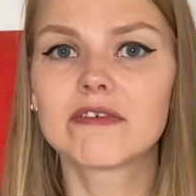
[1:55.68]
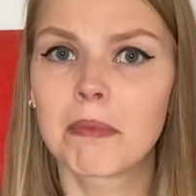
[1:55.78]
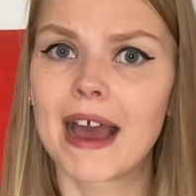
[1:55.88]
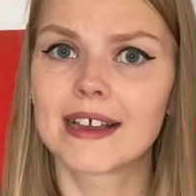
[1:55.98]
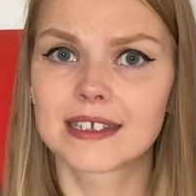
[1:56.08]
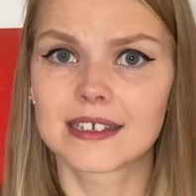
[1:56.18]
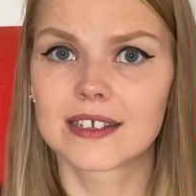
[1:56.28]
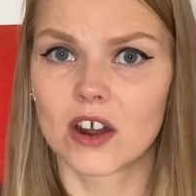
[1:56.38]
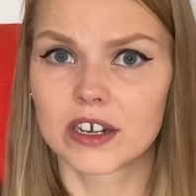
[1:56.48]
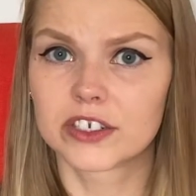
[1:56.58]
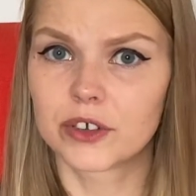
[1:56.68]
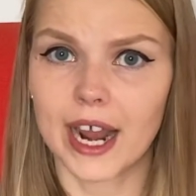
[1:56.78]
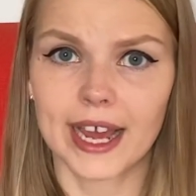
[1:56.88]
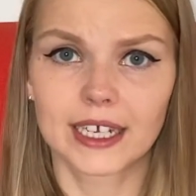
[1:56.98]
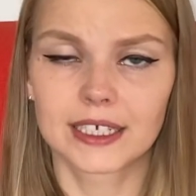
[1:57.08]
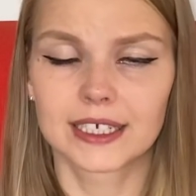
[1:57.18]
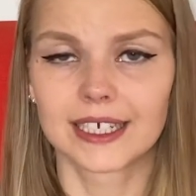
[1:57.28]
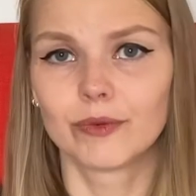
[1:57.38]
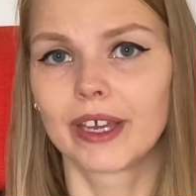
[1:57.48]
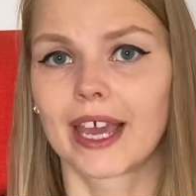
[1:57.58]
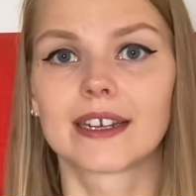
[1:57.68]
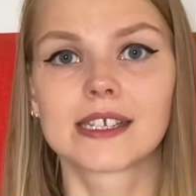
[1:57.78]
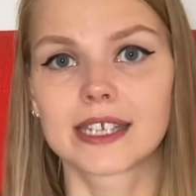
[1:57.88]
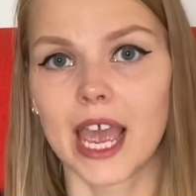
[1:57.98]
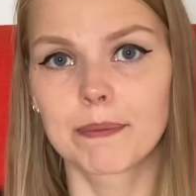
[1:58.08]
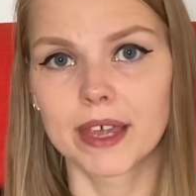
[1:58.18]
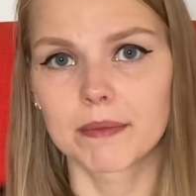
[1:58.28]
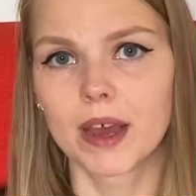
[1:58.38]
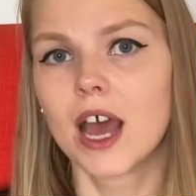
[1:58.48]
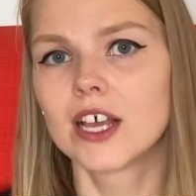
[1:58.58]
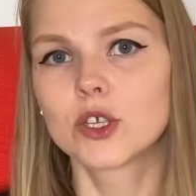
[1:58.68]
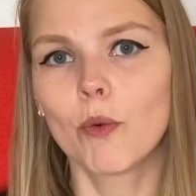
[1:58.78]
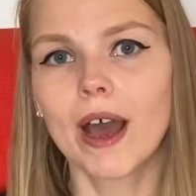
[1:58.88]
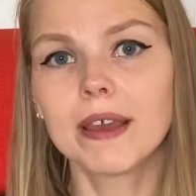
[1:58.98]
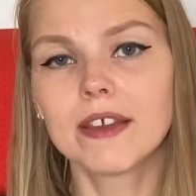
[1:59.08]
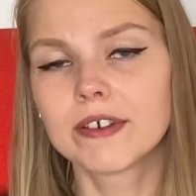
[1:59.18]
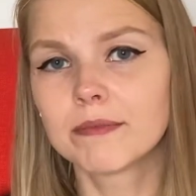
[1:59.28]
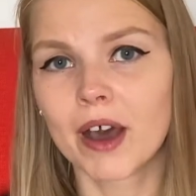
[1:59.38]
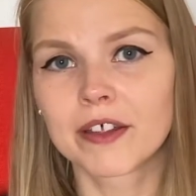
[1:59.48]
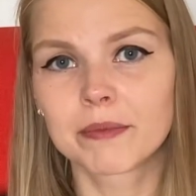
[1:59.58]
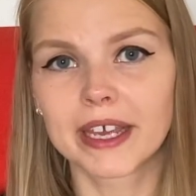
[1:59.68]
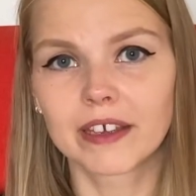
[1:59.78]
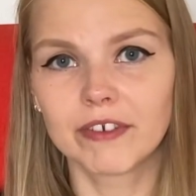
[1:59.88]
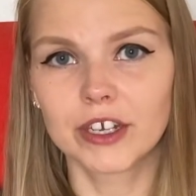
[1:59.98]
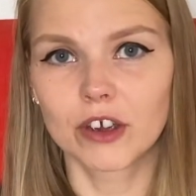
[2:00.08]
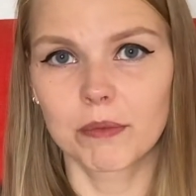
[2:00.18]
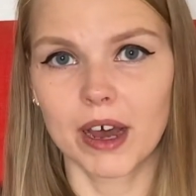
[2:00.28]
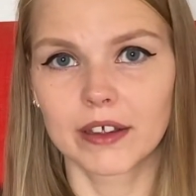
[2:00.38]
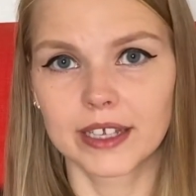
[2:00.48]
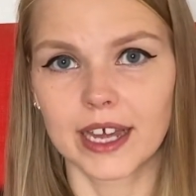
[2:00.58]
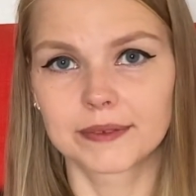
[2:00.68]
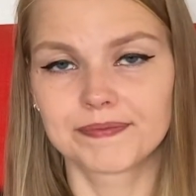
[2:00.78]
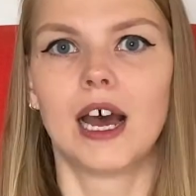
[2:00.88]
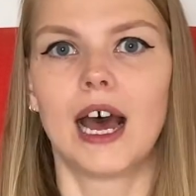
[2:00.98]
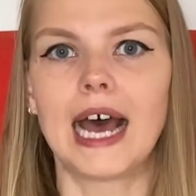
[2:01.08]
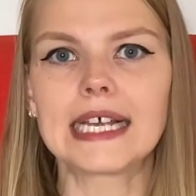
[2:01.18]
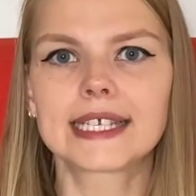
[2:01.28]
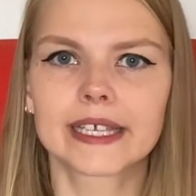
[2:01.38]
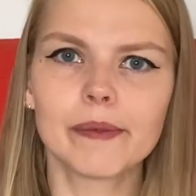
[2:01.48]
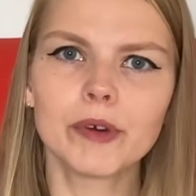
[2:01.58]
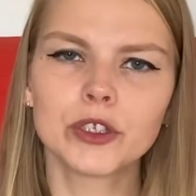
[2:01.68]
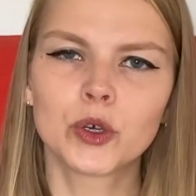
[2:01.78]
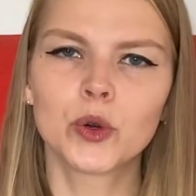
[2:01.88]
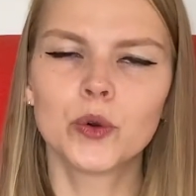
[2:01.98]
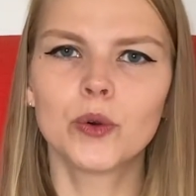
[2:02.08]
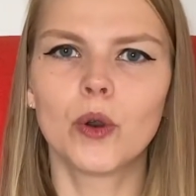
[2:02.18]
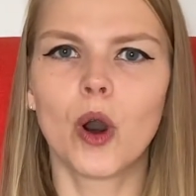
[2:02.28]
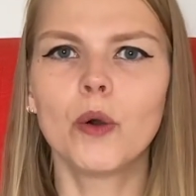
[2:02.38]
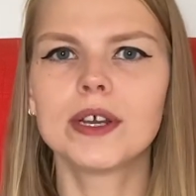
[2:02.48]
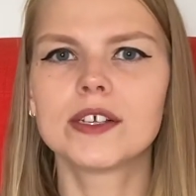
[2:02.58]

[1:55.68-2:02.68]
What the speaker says: biases are a drag and we can't escape them. So why even bother making video about that? As someone who always